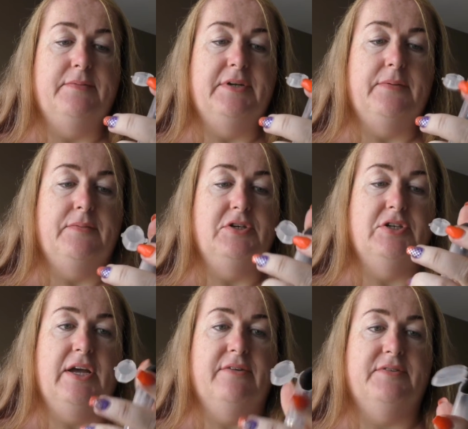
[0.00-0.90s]
them down the
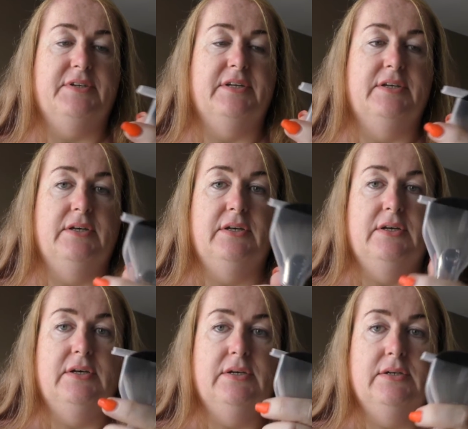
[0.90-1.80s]
shaft.
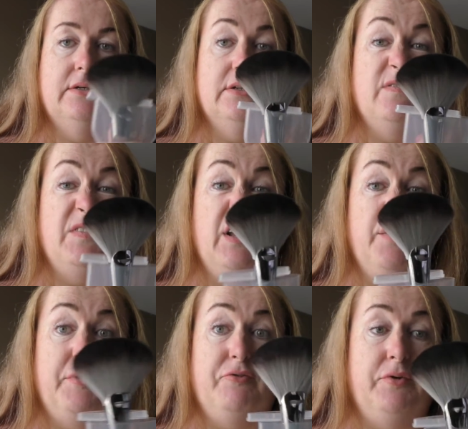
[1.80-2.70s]
And I'll
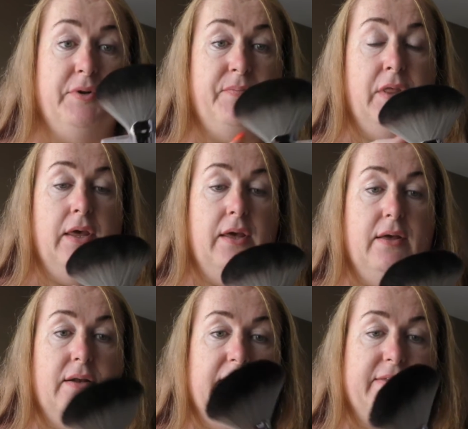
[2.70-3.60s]
get rude.
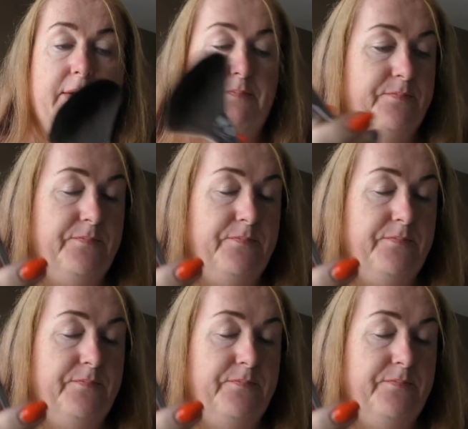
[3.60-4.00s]
Like that.